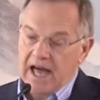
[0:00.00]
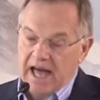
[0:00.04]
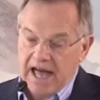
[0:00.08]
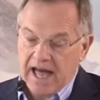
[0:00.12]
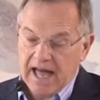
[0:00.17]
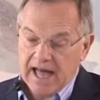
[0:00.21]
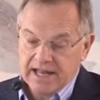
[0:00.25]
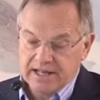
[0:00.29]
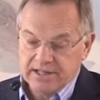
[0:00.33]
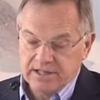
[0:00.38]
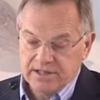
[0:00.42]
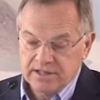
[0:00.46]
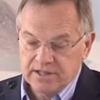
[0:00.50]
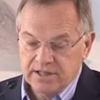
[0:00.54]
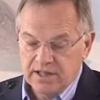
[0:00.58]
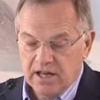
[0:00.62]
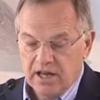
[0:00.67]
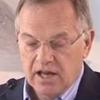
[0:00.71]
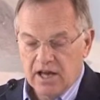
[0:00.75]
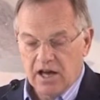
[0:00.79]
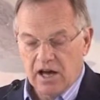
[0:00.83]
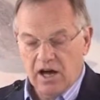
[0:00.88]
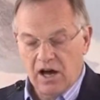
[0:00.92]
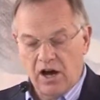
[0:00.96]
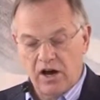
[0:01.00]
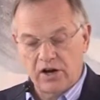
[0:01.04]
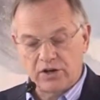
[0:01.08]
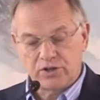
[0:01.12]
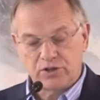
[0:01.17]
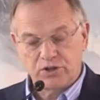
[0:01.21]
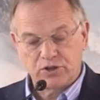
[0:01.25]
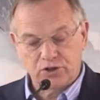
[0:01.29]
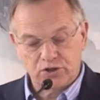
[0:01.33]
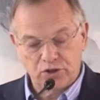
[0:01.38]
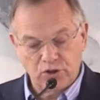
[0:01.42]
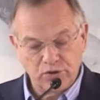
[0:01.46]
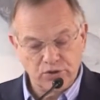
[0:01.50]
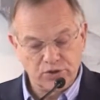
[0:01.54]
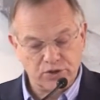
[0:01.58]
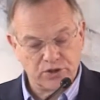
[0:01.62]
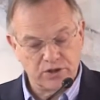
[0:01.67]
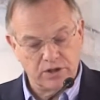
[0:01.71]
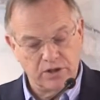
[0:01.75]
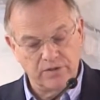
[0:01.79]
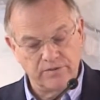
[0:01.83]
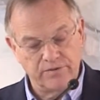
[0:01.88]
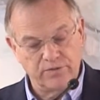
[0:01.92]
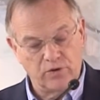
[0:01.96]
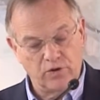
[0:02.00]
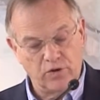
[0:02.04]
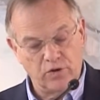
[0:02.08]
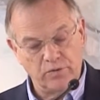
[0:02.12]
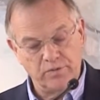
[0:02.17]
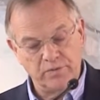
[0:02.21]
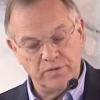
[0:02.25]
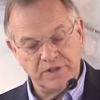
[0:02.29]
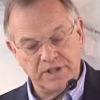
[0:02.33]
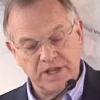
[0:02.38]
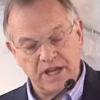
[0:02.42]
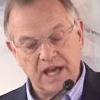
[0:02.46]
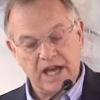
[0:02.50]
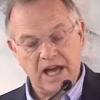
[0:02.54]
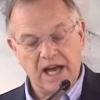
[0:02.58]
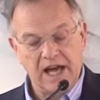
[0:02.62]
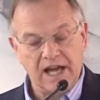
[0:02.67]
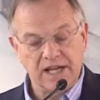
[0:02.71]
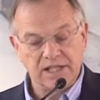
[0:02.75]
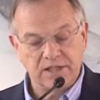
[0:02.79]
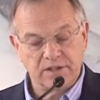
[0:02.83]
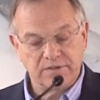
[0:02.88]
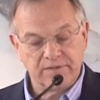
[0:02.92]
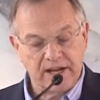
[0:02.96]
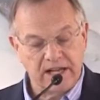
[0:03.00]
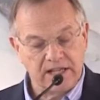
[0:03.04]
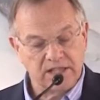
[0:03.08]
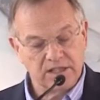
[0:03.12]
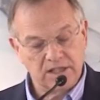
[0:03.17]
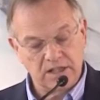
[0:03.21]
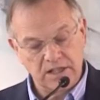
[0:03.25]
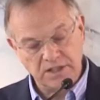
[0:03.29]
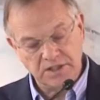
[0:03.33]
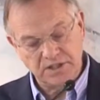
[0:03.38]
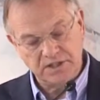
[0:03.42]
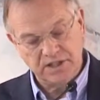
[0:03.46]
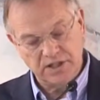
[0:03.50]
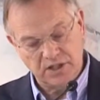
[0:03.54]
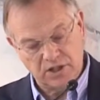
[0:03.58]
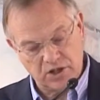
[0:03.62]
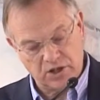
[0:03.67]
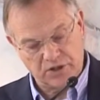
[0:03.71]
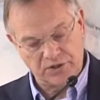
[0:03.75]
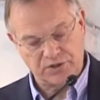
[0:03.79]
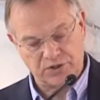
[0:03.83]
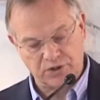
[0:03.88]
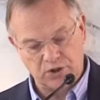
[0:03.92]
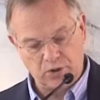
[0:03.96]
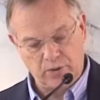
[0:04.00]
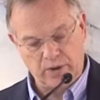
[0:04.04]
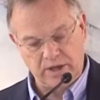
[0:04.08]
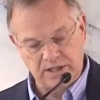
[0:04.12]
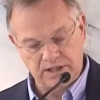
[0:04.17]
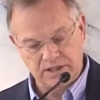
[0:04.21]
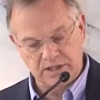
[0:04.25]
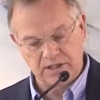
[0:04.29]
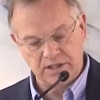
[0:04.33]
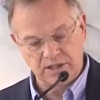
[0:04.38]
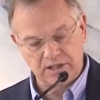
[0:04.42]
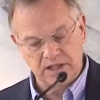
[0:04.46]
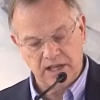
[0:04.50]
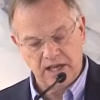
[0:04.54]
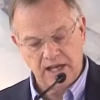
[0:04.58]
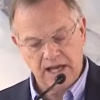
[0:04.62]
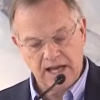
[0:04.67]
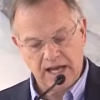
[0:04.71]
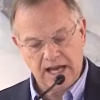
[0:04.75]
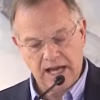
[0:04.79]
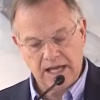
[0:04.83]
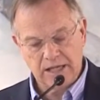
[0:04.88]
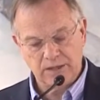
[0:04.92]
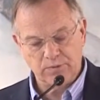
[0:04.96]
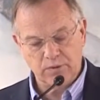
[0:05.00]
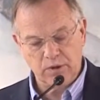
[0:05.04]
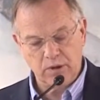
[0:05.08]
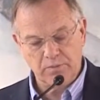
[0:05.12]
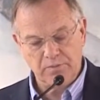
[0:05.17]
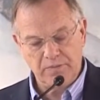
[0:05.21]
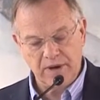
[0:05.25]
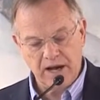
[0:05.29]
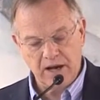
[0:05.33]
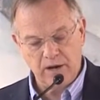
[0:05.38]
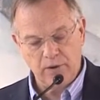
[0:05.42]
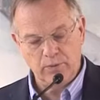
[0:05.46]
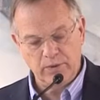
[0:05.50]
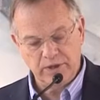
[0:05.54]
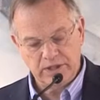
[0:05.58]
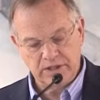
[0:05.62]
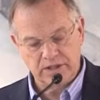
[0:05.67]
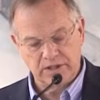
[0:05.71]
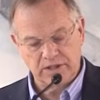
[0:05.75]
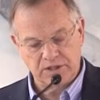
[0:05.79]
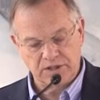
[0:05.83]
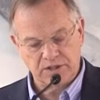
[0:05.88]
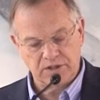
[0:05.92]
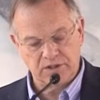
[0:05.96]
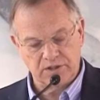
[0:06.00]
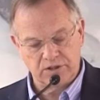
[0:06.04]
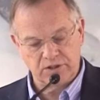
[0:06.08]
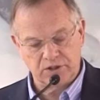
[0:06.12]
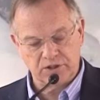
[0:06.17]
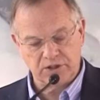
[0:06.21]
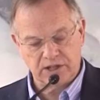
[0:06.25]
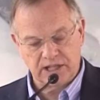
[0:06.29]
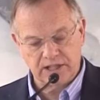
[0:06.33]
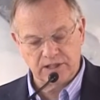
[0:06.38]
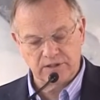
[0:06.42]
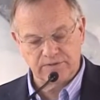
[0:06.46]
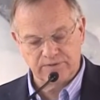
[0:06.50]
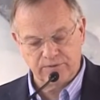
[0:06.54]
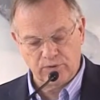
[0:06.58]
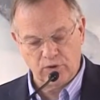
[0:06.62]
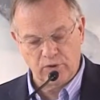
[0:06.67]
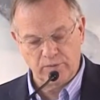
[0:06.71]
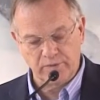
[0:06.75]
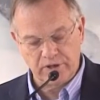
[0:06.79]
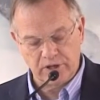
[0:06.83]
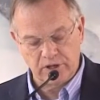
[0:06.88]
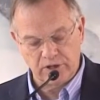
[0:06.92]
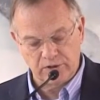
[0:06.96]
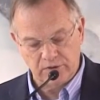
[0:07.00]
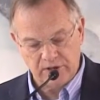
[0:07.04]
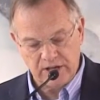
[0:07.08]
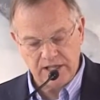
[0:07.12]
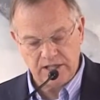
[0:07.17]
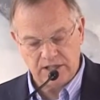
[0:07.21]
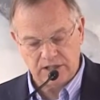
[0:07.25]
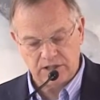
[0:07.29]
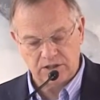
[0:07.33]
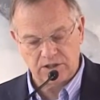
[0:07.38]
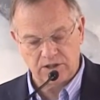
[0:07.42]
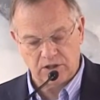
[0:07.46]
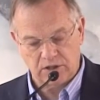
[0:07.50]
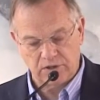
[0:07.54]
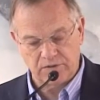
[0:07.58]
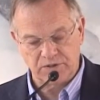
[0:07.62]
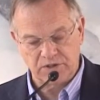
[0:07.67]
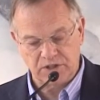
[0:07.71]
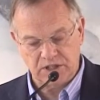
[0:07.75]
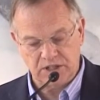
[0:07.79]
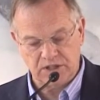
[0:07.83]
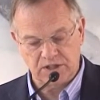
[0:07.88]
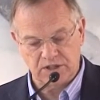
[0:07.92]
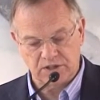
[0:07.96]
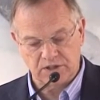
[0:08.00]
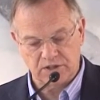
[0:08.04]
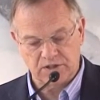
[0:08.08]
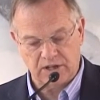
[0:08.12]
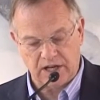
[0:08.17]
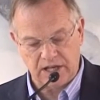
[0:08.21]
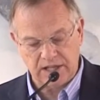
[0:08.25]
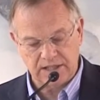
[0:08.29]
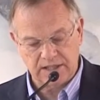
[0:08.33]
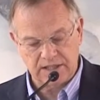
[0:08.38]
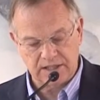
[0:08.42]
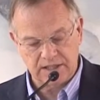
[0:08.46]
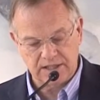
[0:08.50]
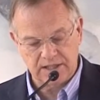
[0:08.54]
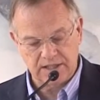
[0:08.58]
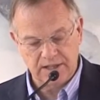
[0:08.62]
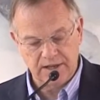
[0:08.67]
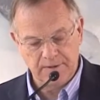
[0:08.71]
And our social involvement has evangelistic consequences as we bear witness to the transforming grace of Jesus Christ.